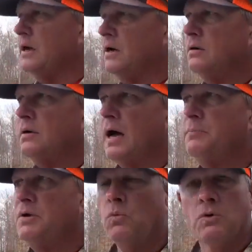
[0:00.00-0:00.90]
I've
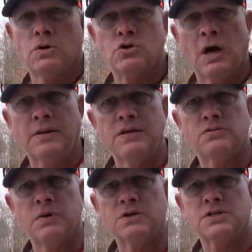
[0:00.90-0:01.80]
been wanting to try these
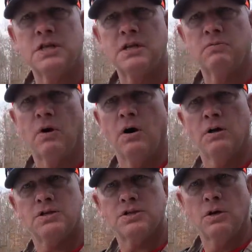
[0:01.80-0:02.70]
rear seated
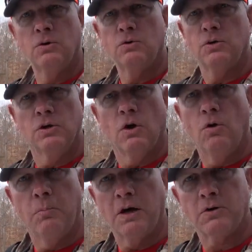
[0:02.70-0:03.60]
rods, so you know,
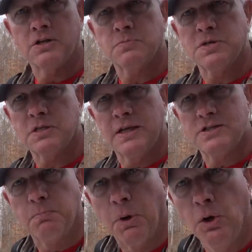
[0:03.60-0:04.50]
on my Christmas
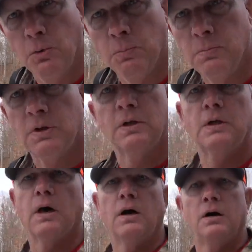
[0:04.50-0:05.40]
list, boom,
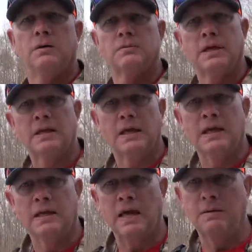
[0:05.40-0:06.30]

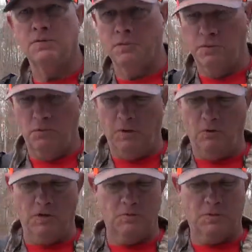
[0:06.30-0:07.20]
it came to me on my
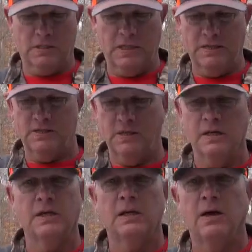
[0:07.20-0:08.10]
Christmas list.
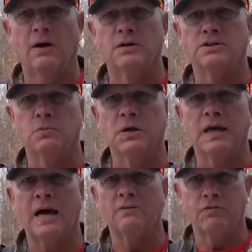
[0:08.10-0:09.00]
Someone
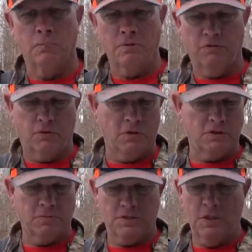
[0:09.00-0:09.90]
got it for me for
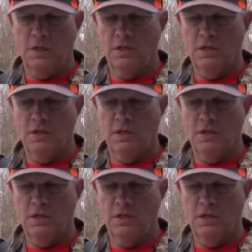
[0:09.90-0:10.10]
Christmas.